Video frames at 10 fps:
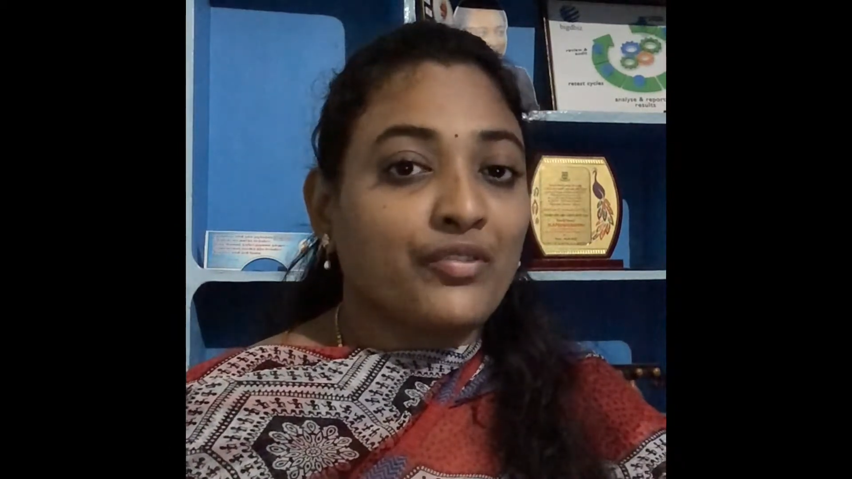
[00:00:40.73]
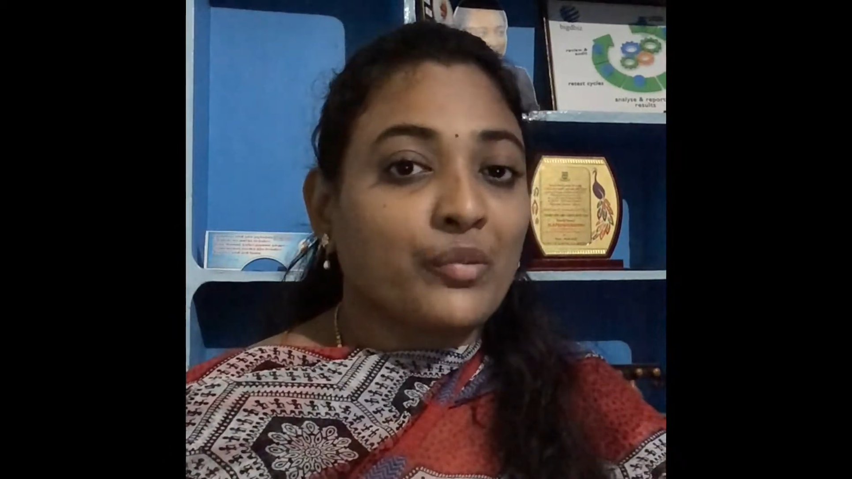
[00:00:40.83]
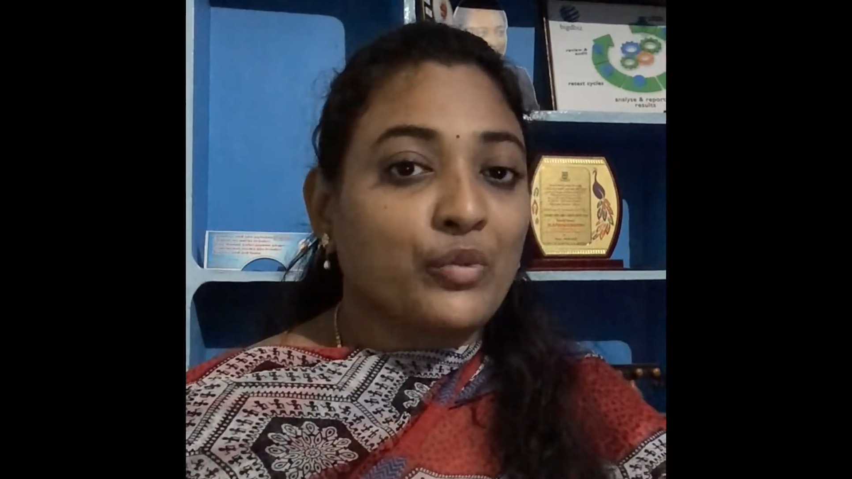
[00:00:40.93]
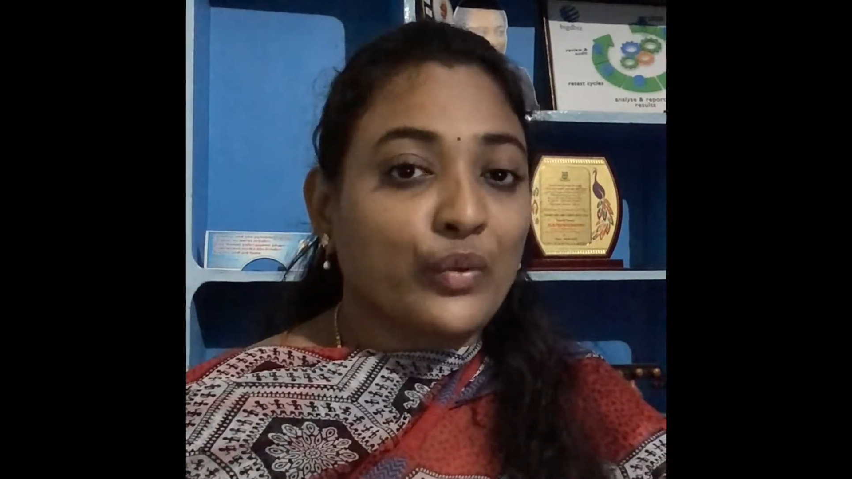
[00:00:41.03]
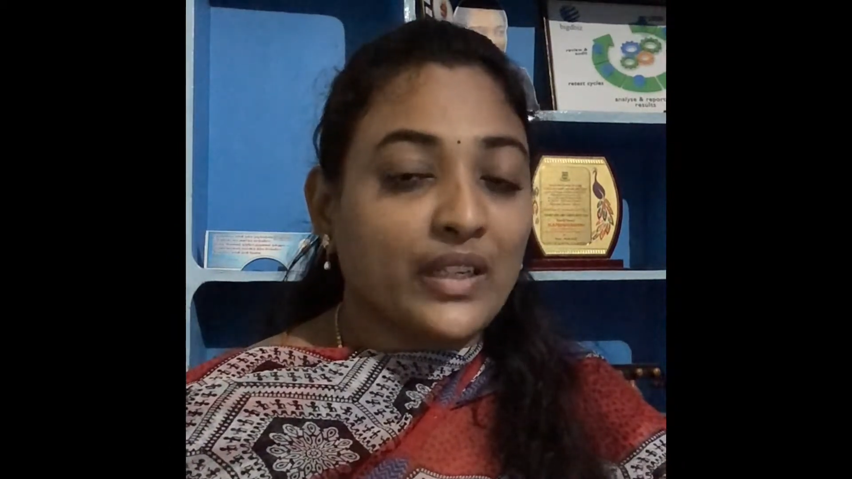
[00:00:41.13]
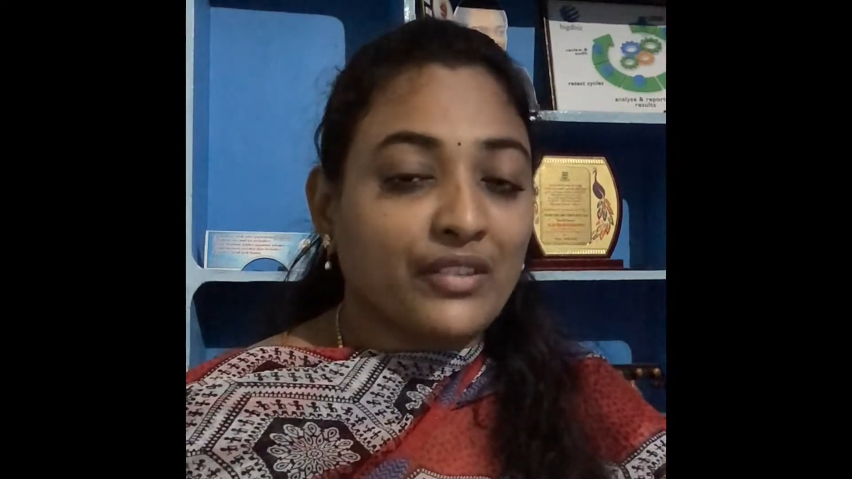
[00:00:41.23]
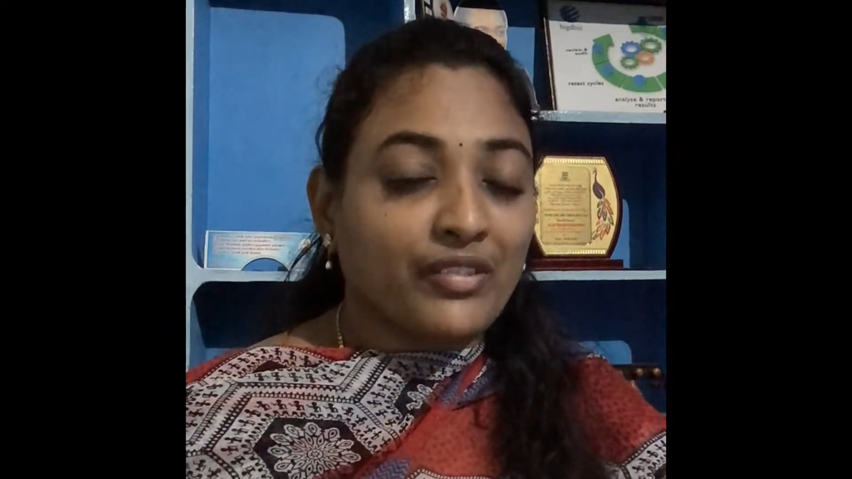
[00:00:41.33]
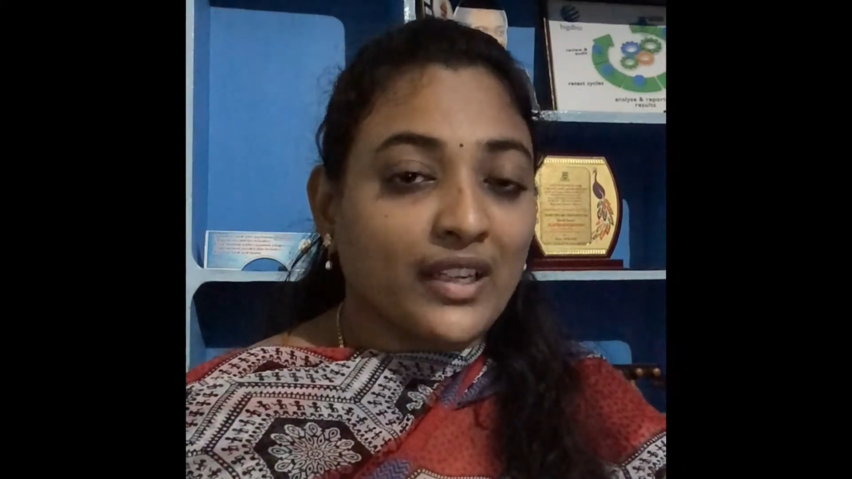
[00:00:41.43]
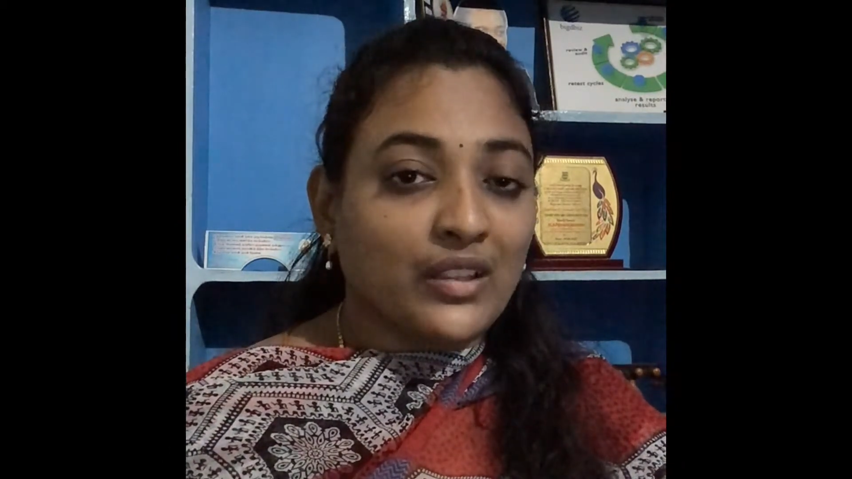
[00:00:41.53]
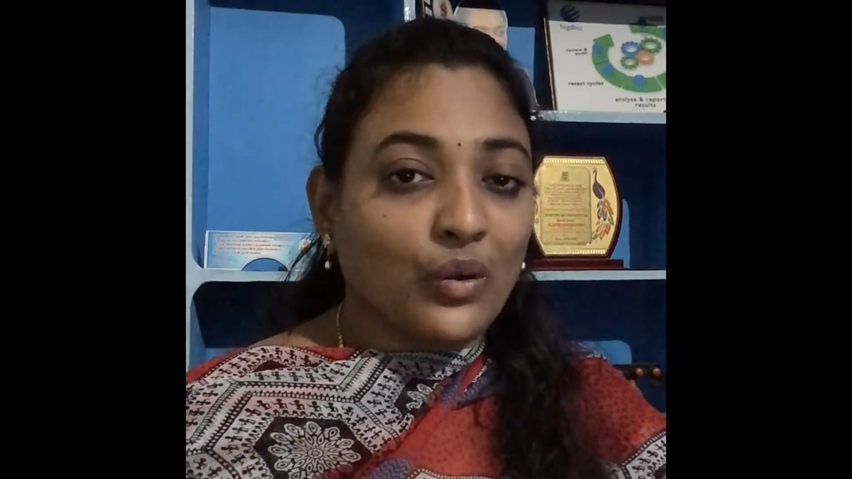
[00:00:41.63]
from
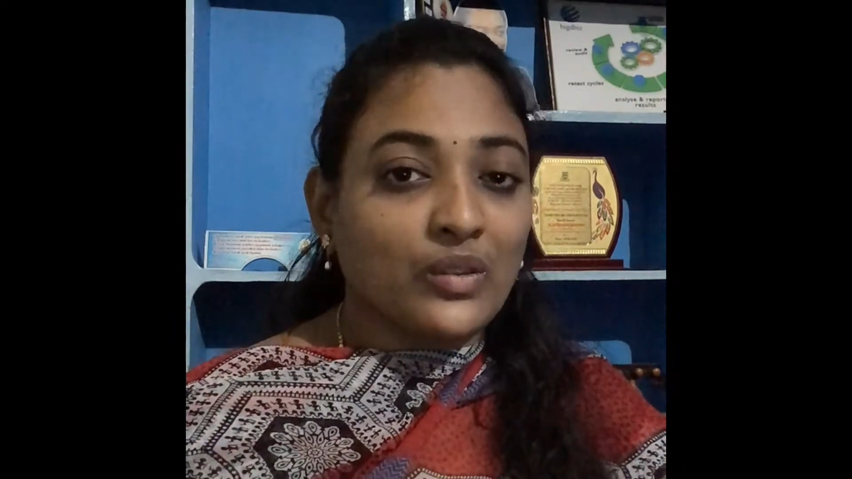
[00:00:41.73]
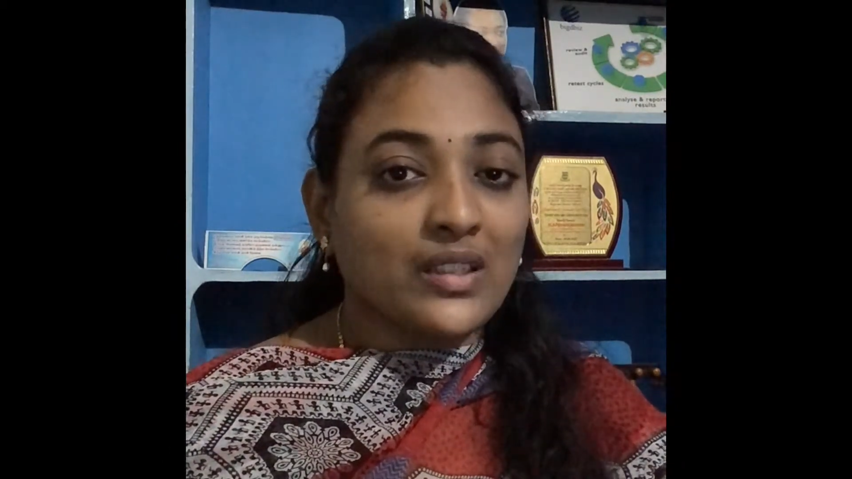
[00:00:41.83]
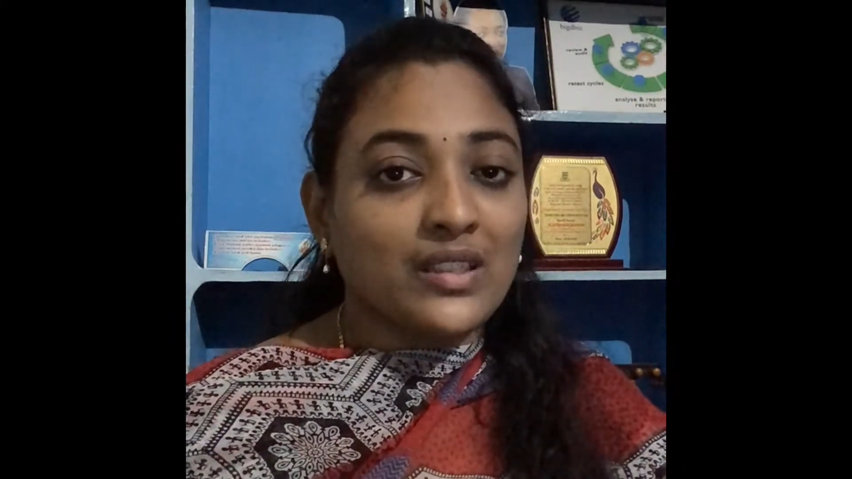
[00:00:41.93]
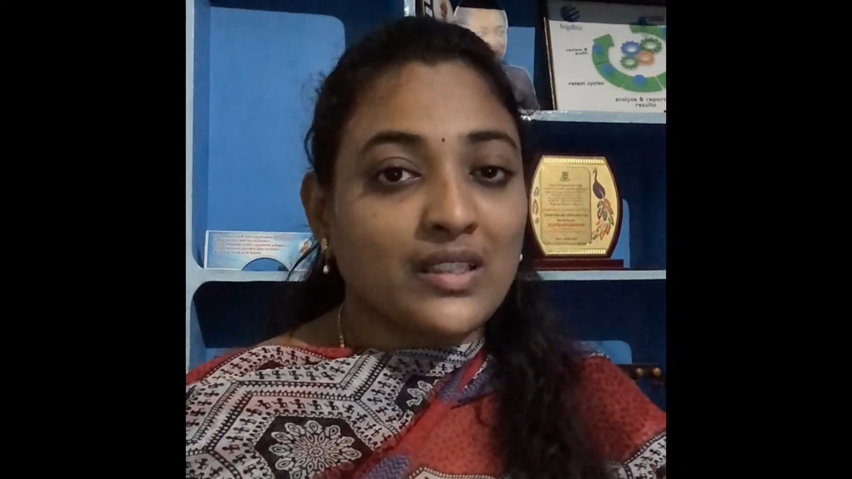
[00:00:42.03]
twenty-five thousand